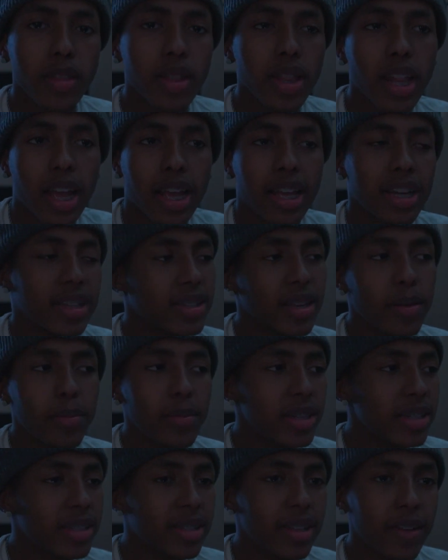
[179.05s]
Like, some
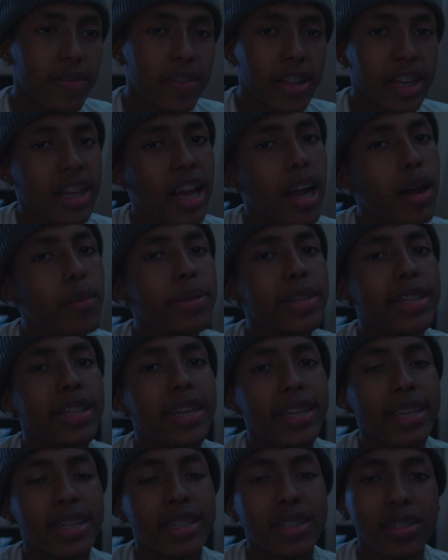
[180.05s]
of the stuff that y'all be
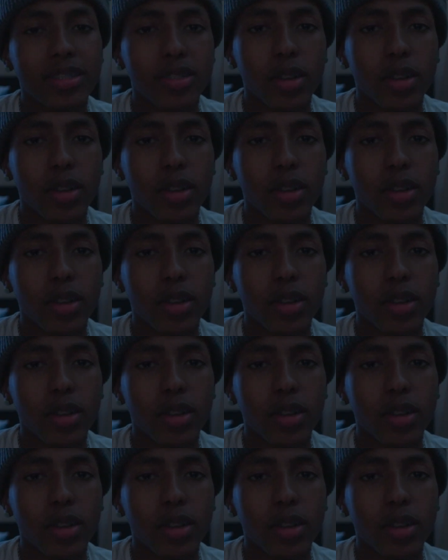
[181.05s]
thinking is